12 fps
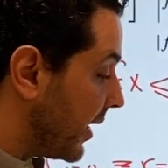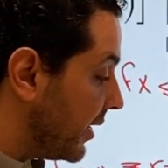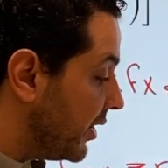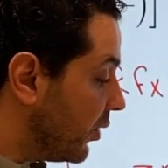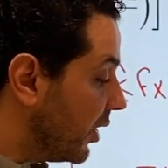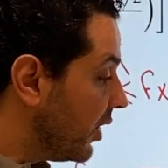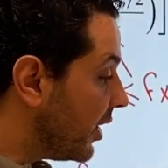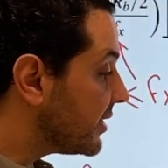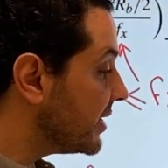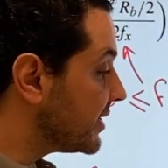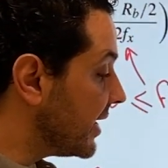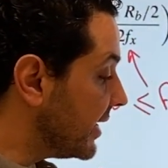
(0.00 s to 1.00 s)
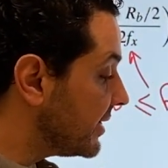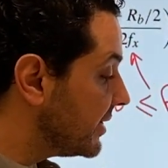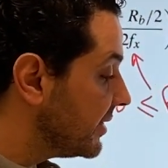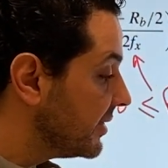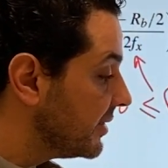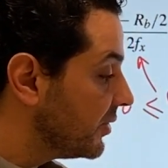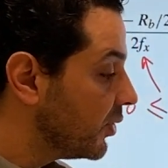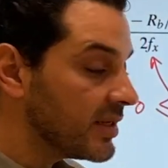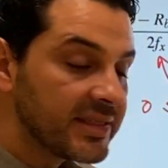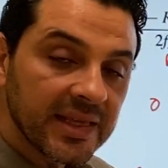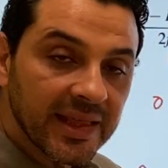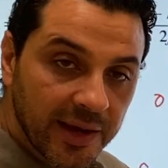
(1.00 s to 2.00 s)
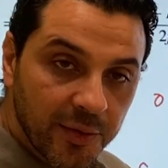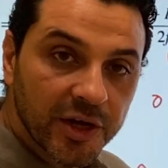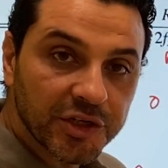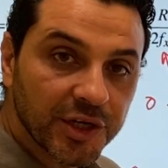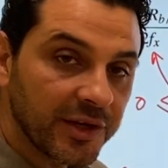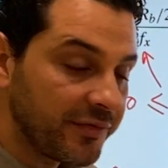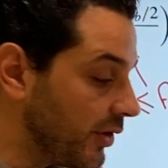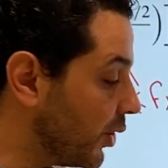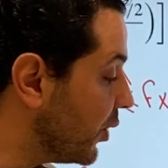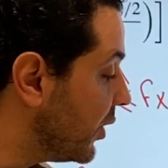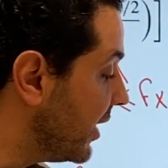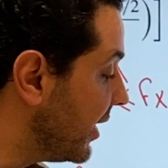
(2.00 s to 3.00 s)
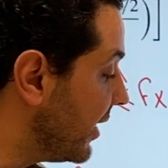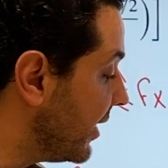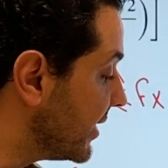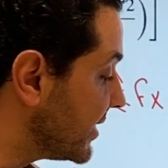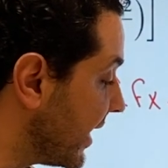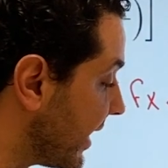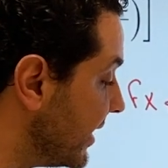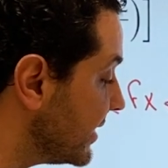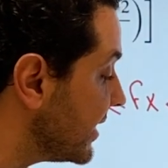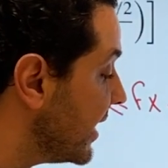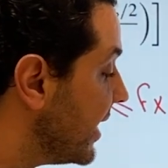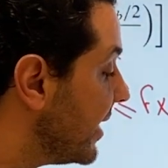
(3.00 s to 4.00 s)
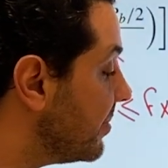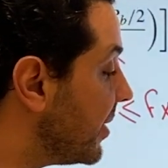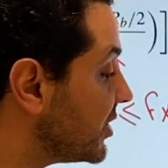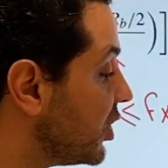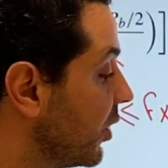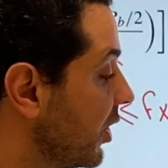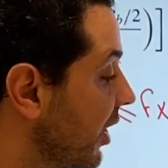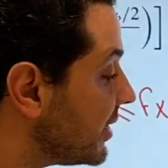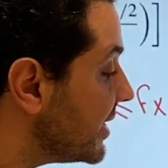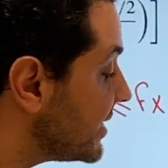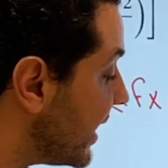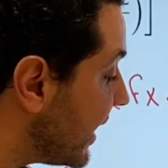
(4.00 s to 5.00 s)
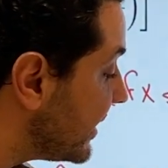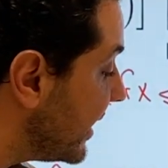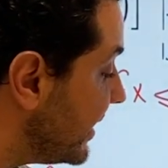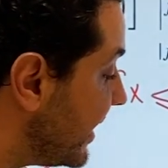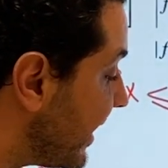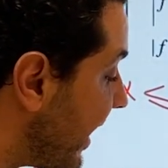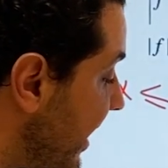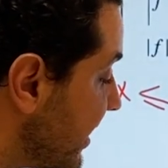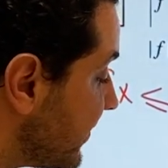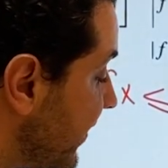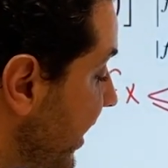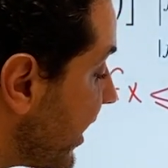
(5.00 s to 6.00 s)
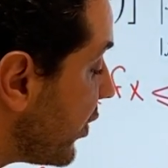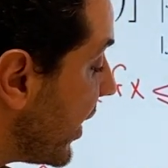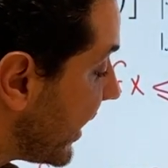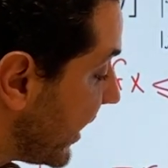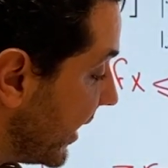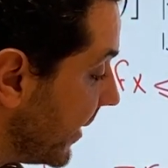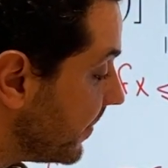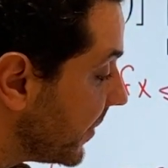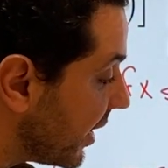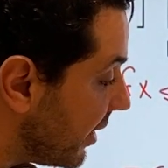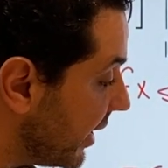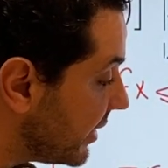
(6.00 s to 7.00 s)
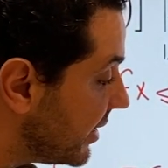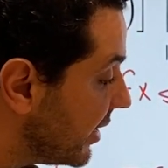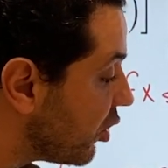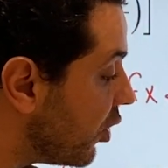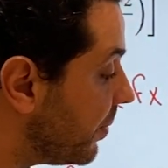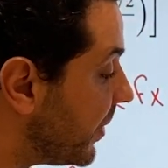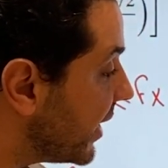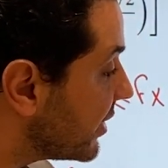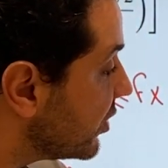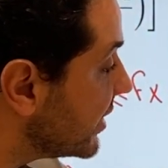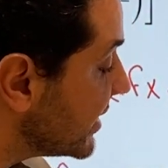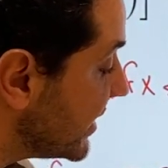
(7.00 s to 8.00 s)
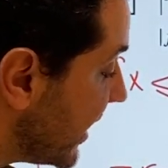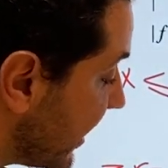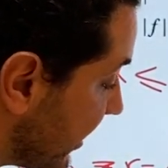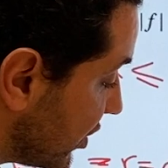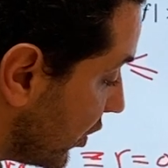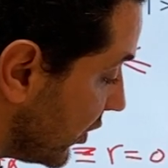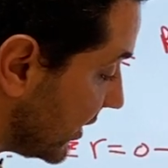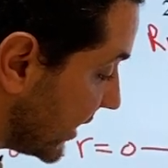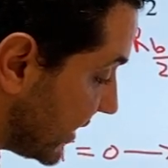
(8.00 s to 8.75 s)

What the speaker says: you will notice that, we'll see the equation in a few seconds, but you will notice that it decays very quickly, right? Compared to the sink. So the